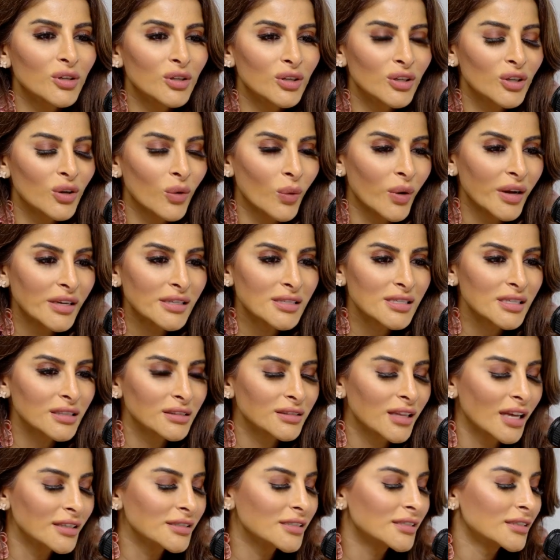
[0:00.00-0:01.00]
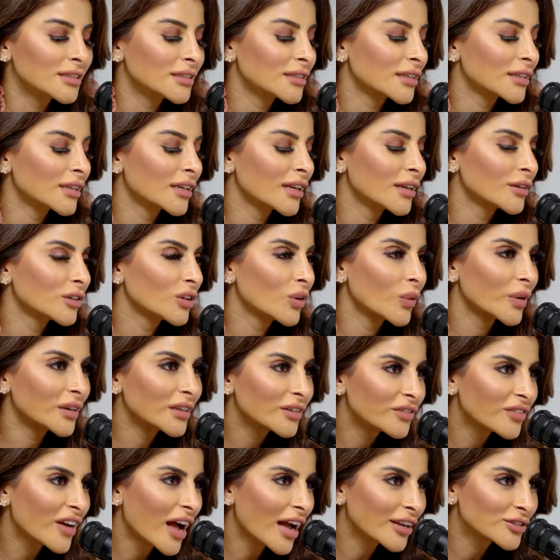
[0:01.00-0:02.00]
going to London and going to
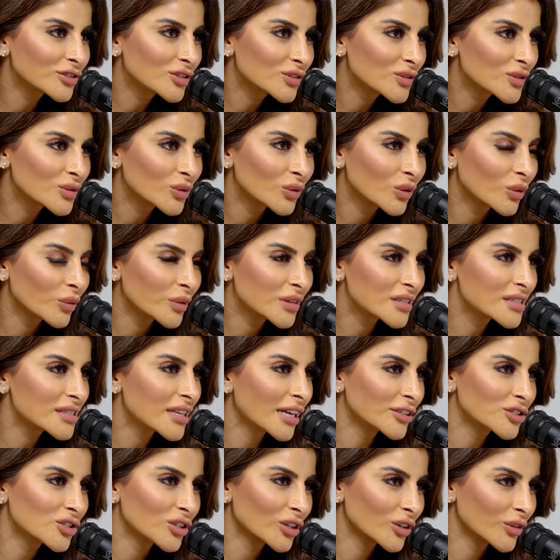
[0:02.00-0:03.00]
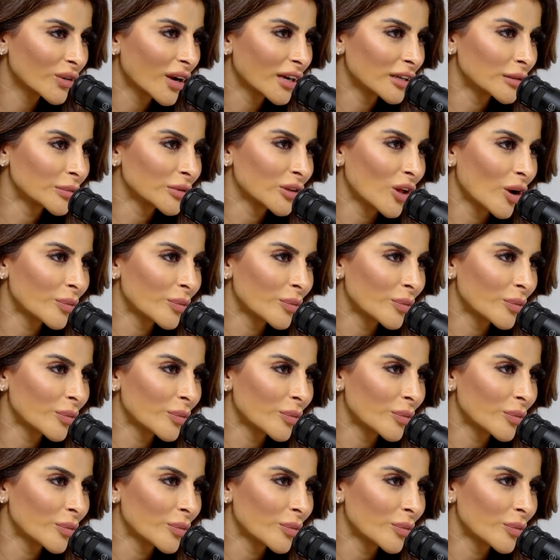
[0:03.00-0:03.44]
fashion school was such an incredible